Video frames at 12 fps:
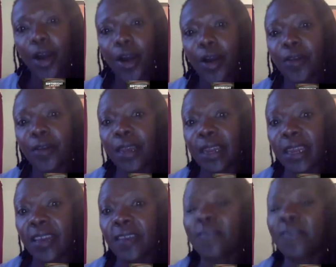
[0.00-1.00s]

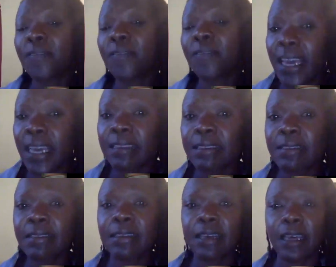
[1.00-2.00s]
already
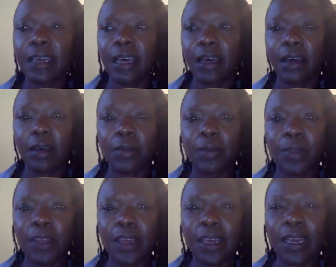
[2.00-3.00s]
face,
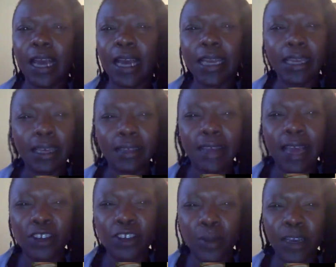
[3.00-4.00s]
it kind of
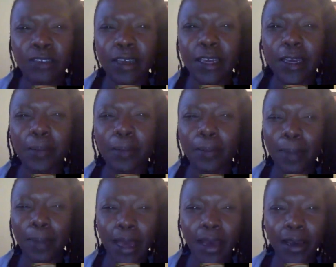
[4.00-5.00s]
exacerbates and
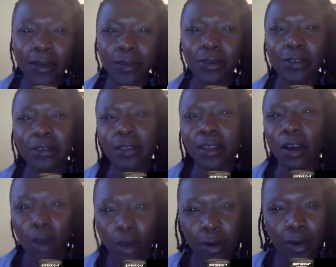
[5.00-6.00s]
compounds the
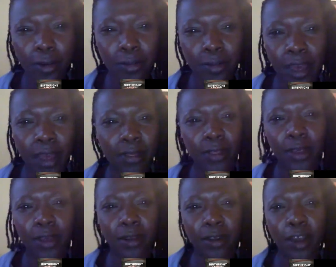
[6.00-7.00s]
harm that
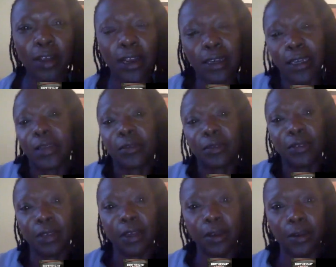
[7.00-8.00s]
the directives
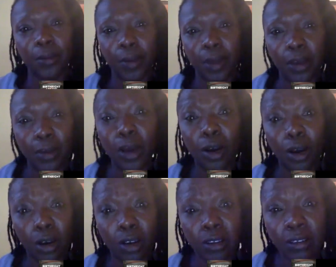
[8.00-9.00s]

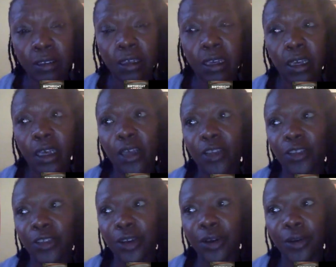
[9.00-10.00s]
cause.
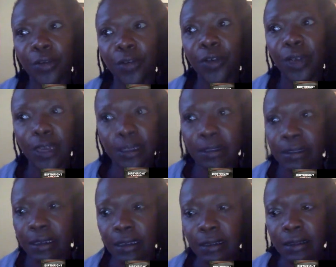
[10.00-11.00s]
So, for
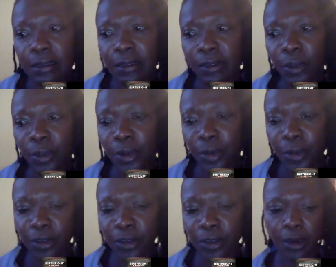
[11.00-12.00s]
instance, in the report, we
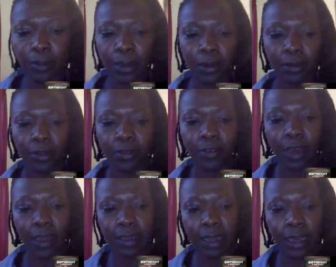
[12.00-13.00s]
talk about the
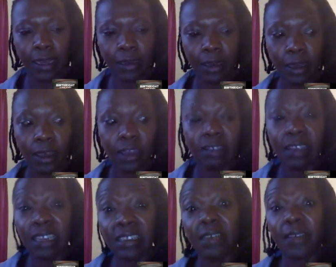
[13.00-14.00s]
fact that
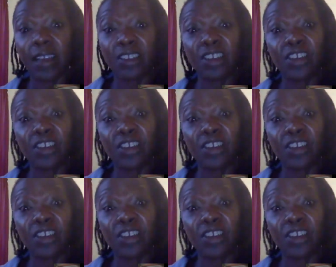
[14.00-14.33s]
studies have actually